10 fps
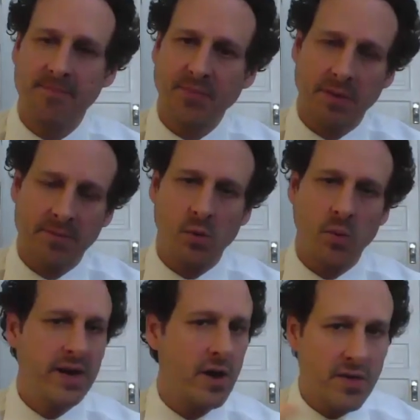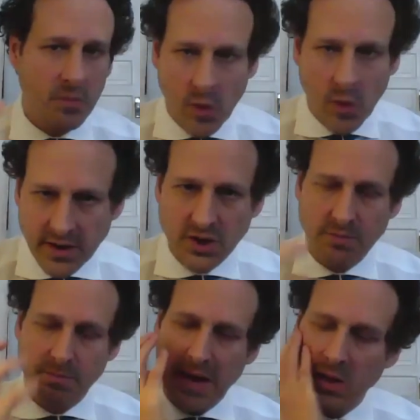but we know that one
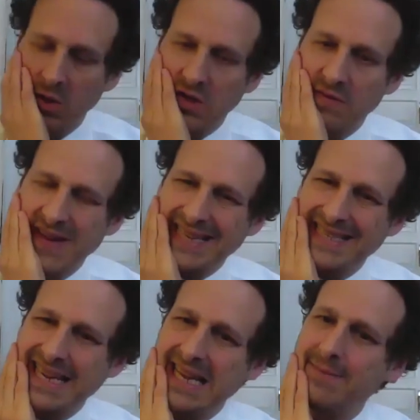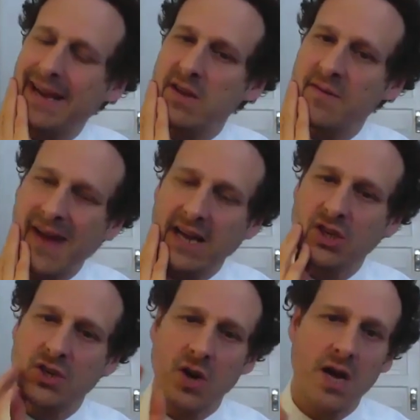Belgian vaccine
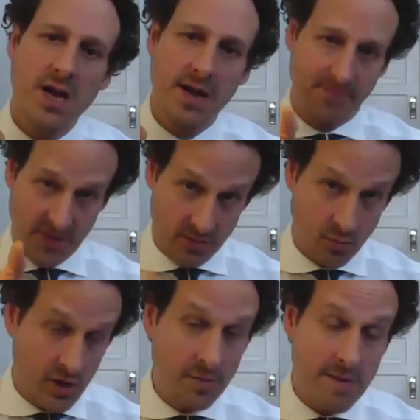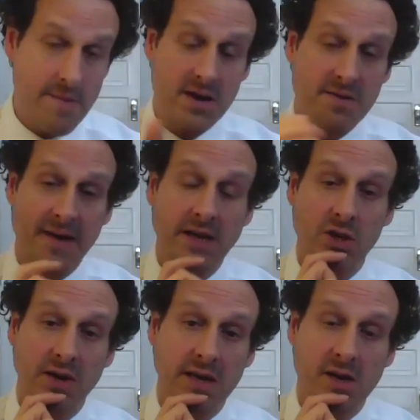manufacturer that will be
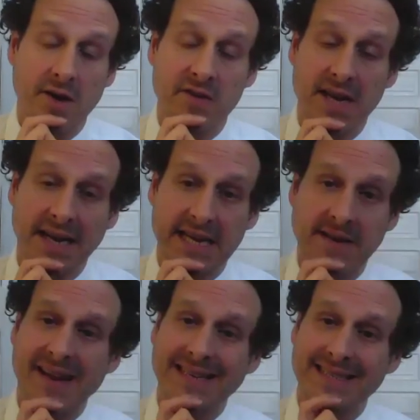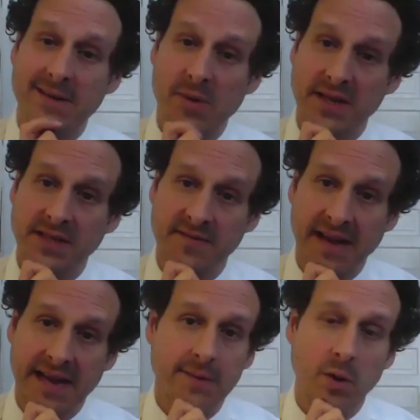manufacturing a COVID-19 vaccine when it's
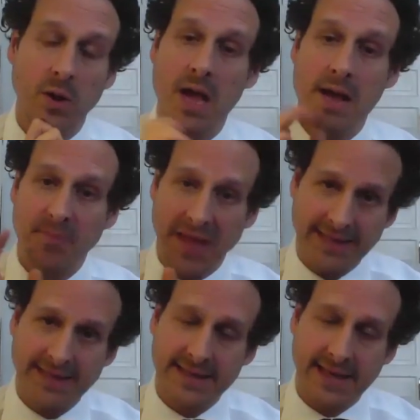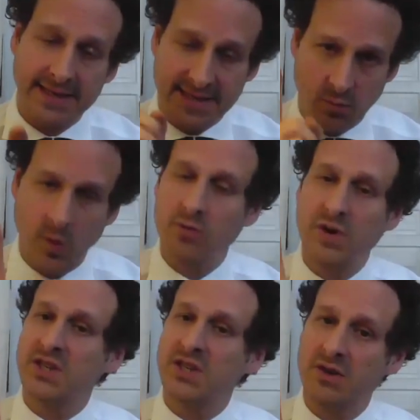available, it says that one
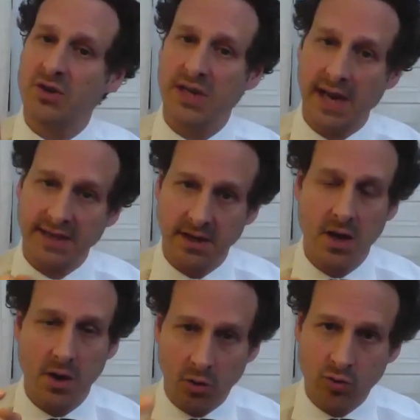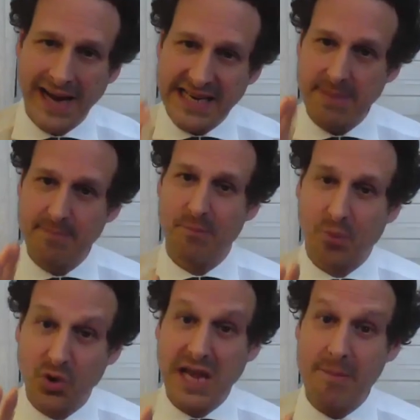rich country has already
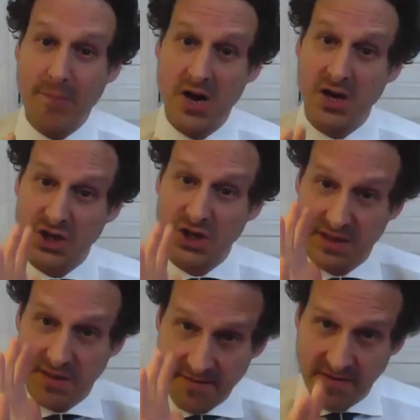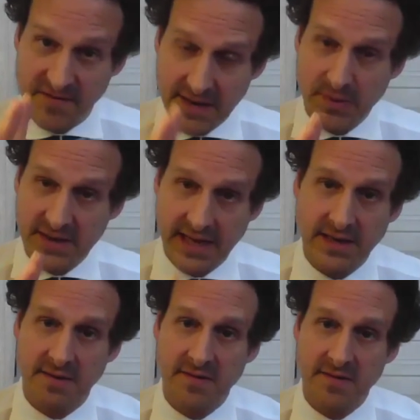pre-purchased 50%
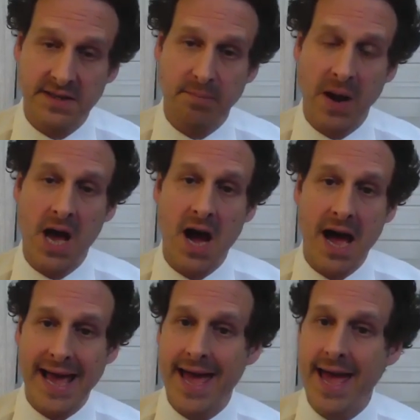of the supply.